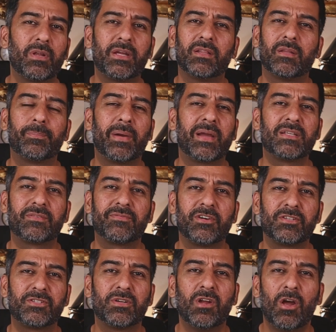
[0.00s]
calling it the base
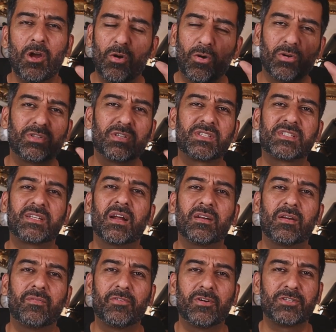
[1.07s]
version or the
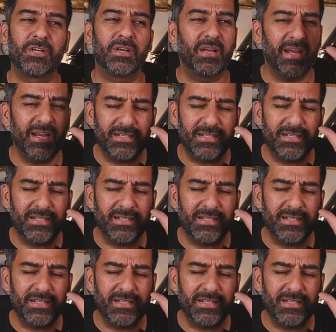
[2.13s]
standard version.